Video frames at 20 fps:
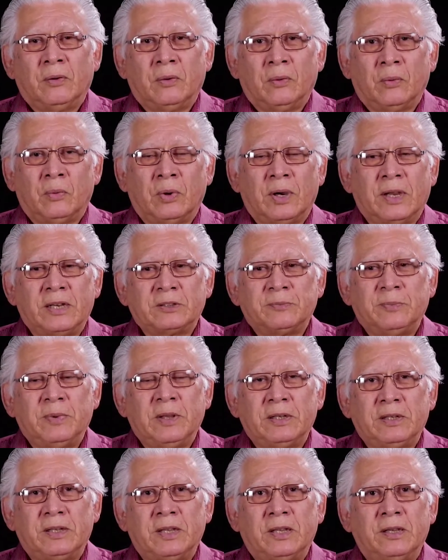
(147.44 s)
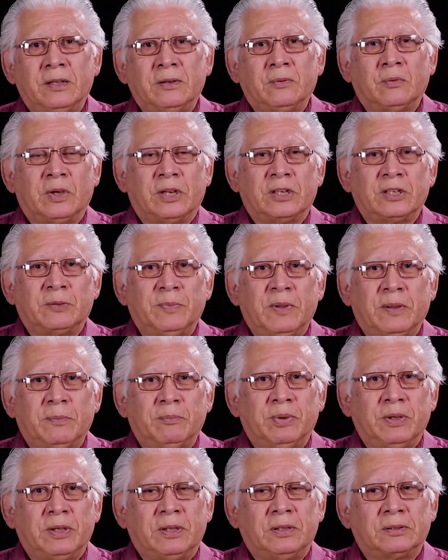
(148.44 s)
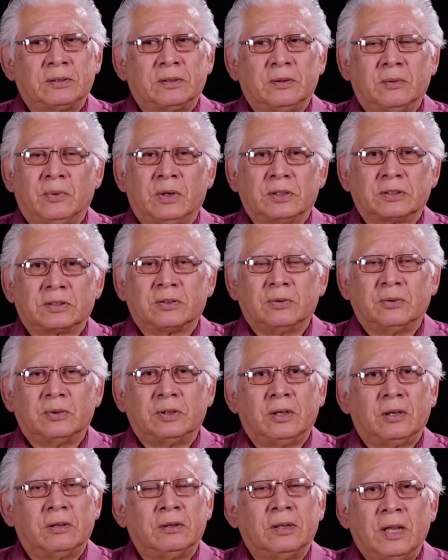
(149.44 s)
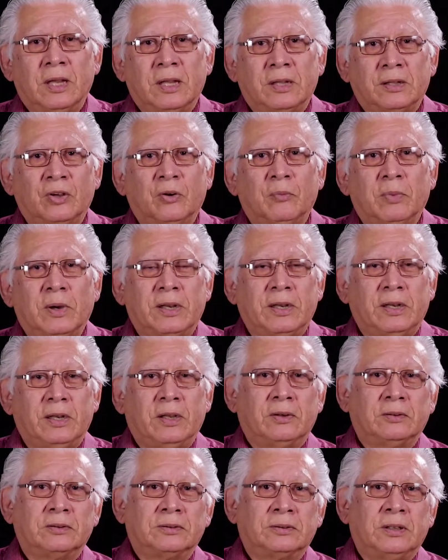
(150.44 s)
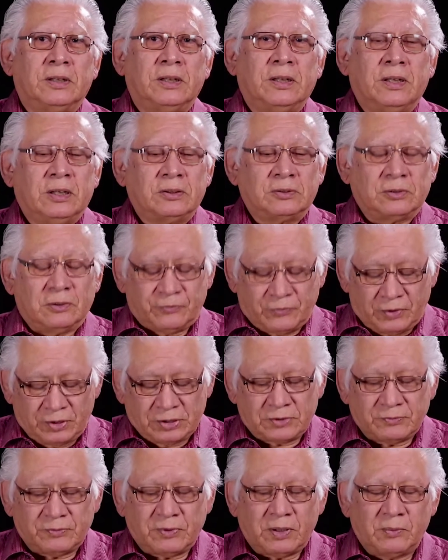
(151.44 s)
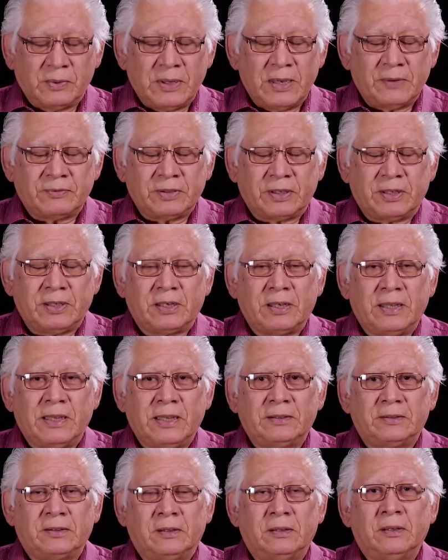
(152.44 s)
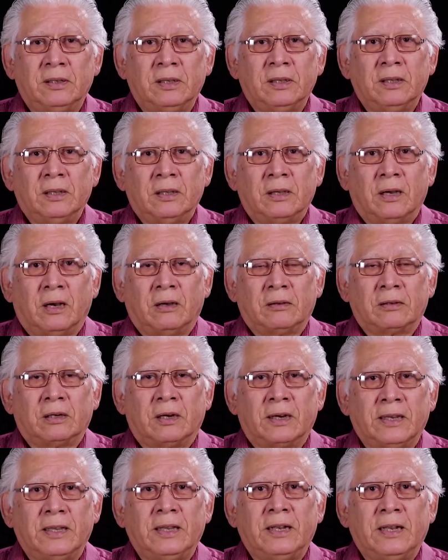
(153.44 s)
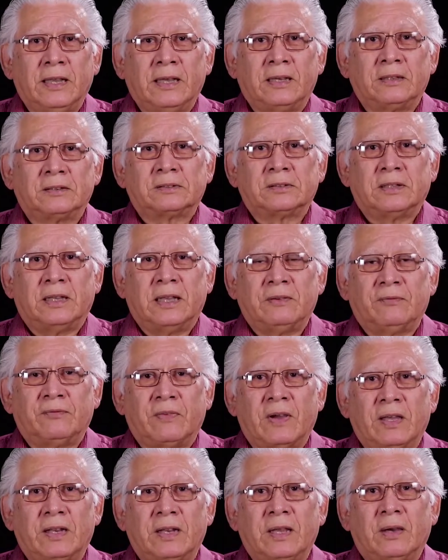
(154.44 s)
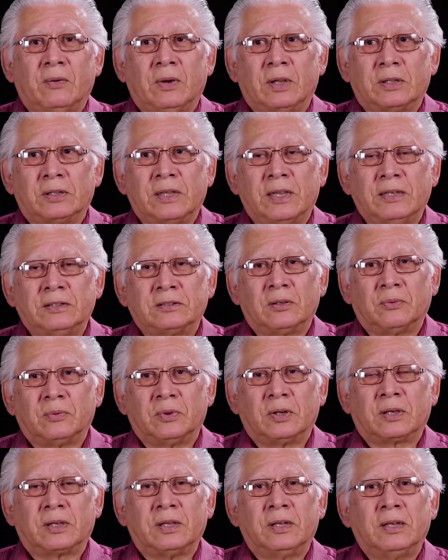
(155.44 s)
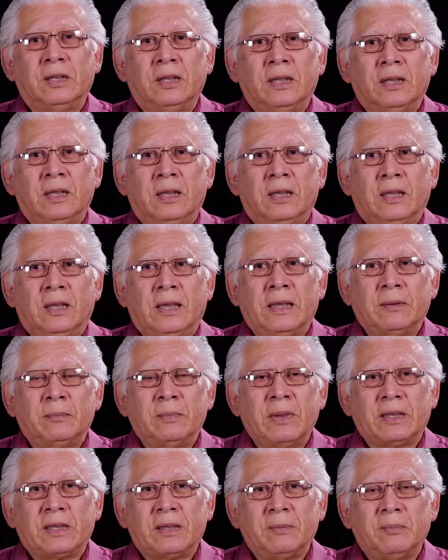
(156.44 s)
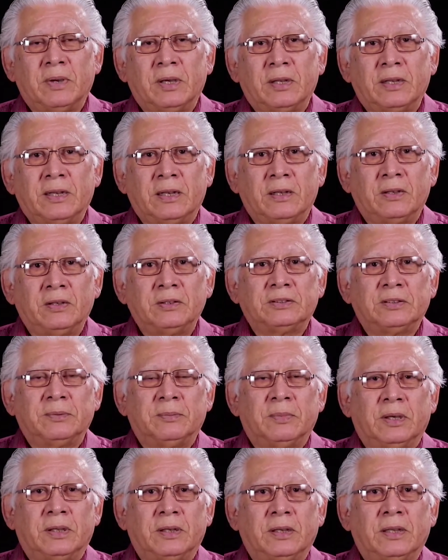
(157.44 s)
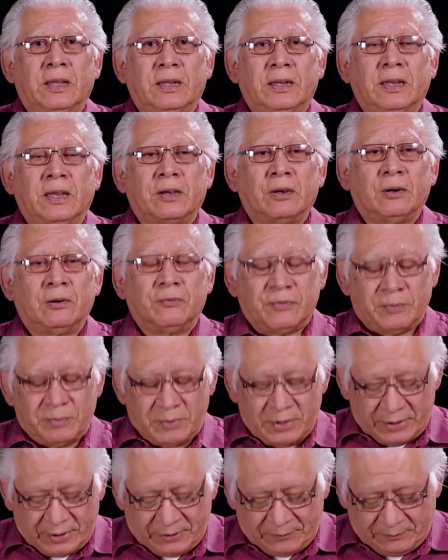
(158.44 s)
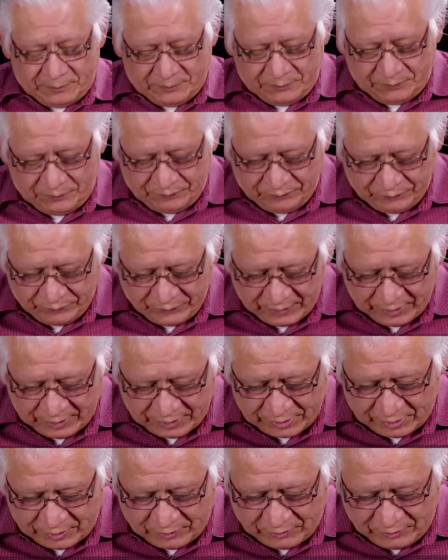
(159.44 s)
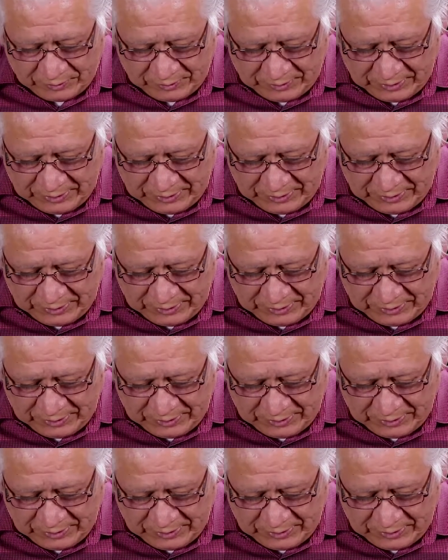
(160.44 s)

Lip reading: what has been done, what has been built, what's going on. Nobody knows. So first of all, we have to get a handle on our in-house and find out what things are working and making money and losing money, and then go from there. So